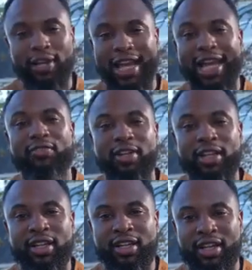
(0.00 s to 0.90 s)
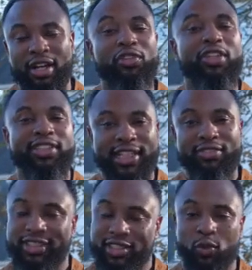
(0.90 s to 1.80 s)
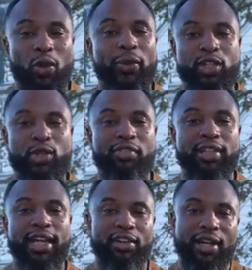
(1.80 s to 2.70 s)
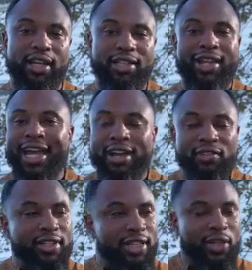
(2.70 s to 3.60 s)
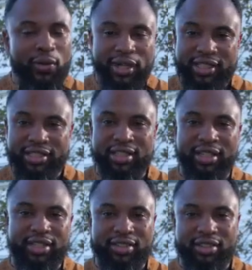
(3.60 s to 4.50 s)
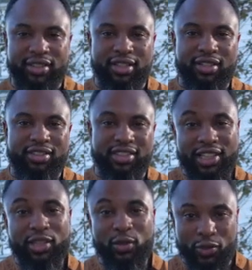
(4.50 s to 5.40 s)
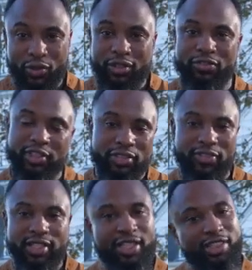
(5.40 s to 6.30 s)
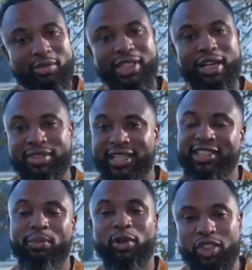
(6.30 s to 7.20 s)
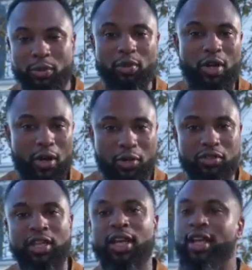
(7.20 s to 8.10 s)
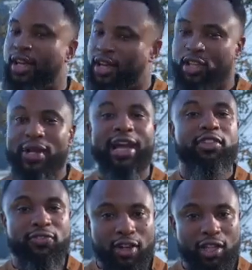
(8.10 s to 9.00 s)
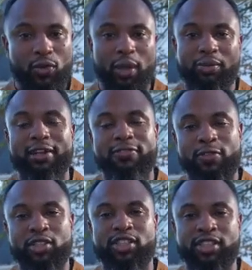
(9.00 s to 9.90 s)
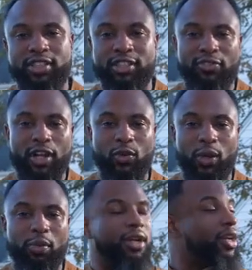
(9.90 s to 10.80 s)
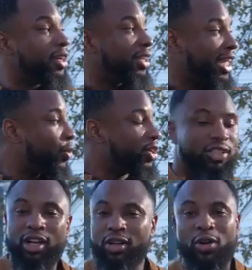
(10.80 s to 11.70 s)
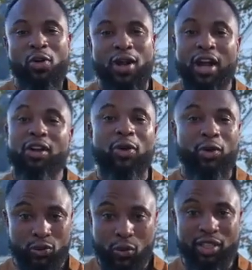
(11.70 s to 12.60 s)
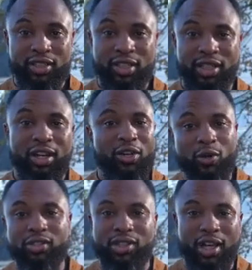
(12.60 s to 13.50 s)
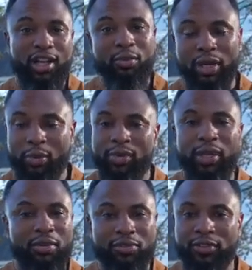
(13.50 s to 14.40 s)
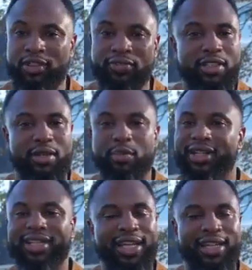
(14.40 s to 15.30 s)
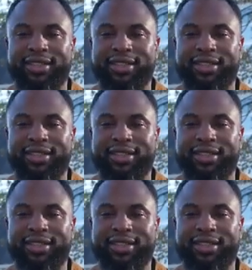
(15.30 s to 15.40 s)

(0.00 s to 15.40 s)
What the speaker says: a real estate investor, what we do every day, right? Not every deal is sealed on the first visit. Sometimes it takes multiple calls. You have to follow up, right? Fortune is in the follow-up. Now, what is our goal? Our goal is one and done. Our goal is to lock a property up in the first visit. But again, it